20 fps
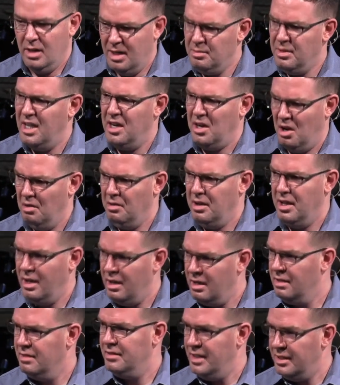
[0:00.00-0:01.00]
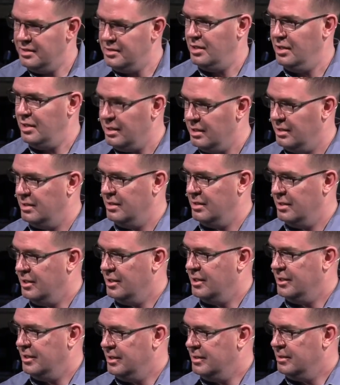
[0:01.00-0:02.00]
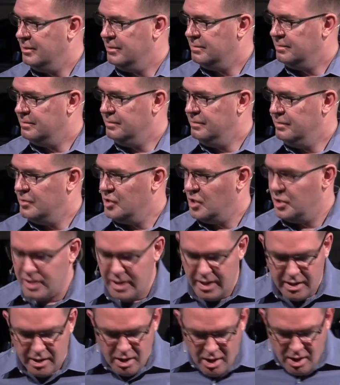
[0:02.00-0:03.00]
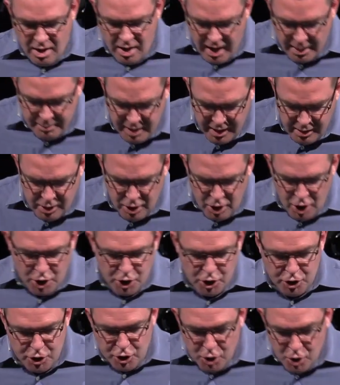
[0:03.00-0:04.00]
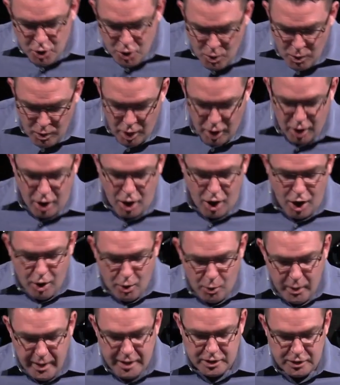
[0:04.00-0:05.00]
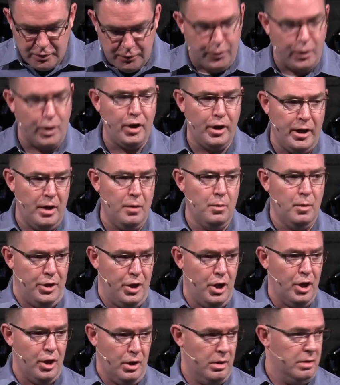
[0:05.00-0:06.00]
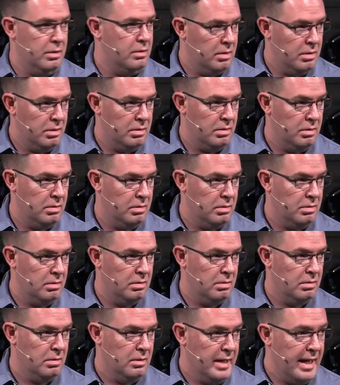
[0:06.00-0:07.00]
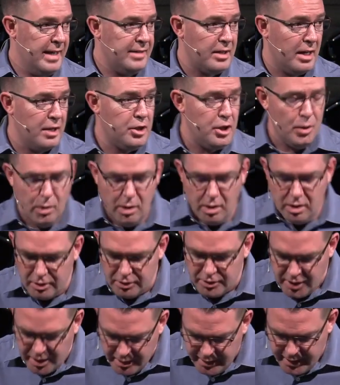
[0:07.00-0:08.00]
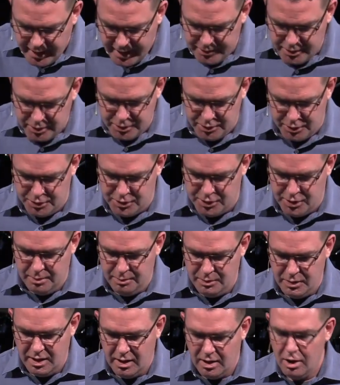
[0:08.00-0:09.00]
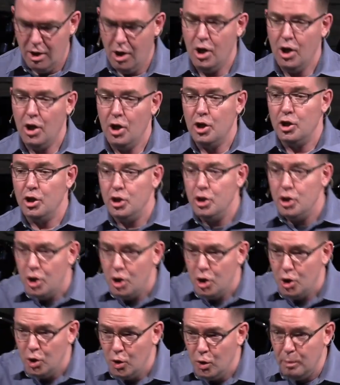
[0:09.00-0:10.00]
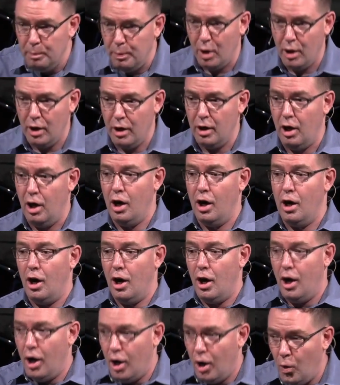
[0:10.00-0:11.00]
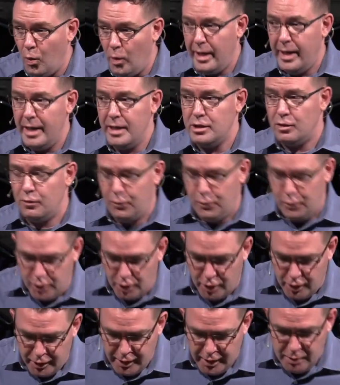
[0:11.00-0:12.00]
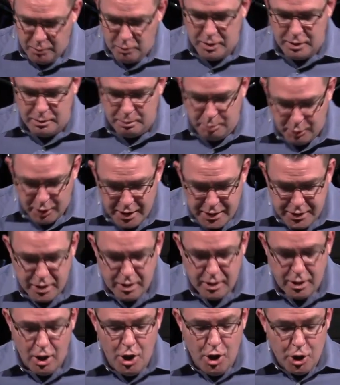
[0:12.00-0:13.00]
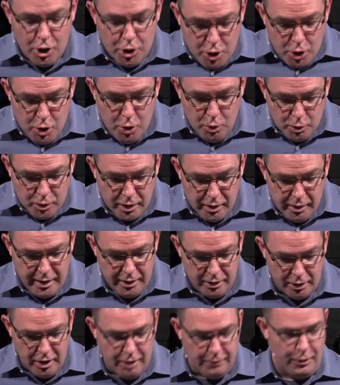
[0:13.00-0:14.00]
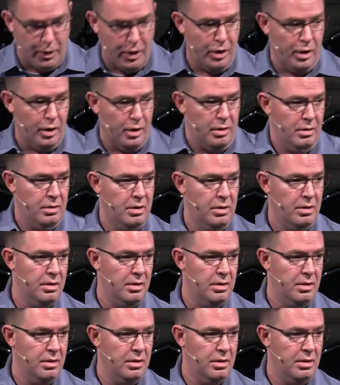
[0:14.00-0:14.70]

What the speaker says: And I'm like, okay, that's good. She's like, I mean, you are always flirting with her. It's like you all are teenagers or something. You, Bart, are always flirting with Bridget. You really love her.